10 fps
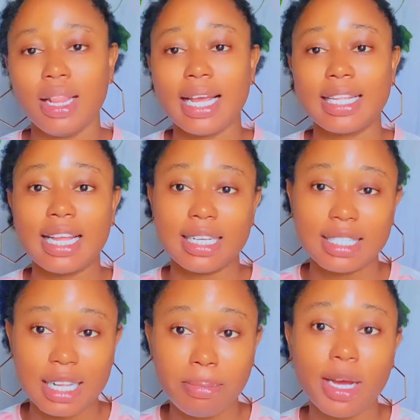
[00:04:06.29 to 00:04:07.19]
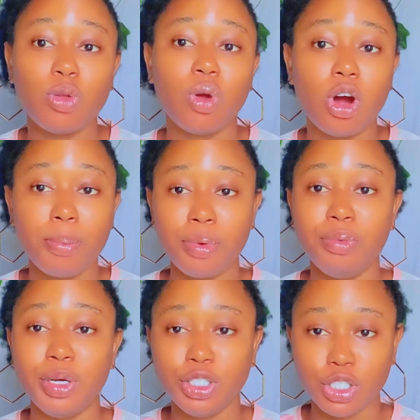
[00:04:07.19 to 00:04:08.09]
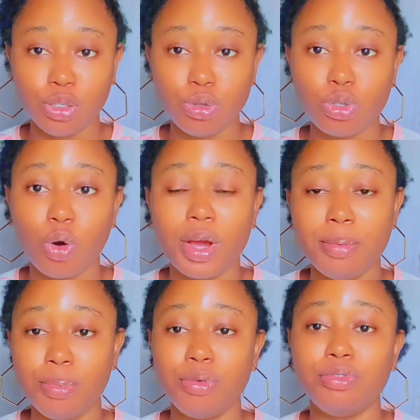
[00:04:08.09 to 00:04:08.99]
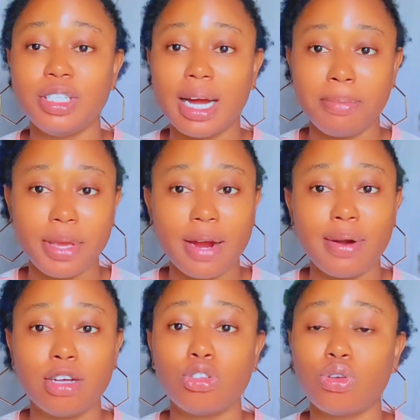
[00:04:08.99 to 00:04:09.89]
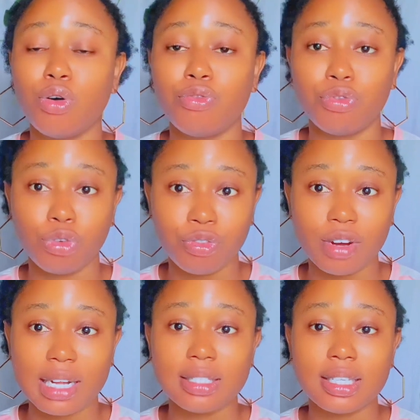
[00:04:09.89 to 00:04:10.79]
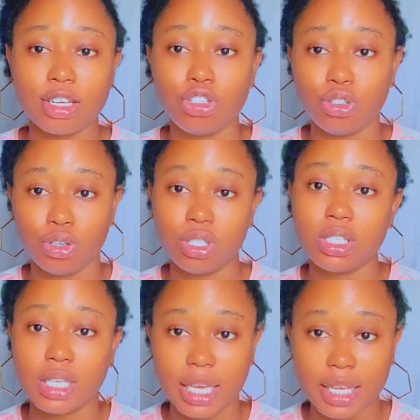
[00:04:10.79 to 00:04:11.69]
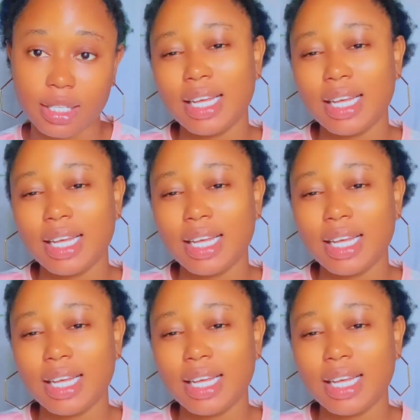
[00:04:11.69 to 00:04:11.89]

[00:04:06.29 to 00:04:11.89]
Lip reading: like, niacinamide will help reduce or improve the appearance of rough and textured skin.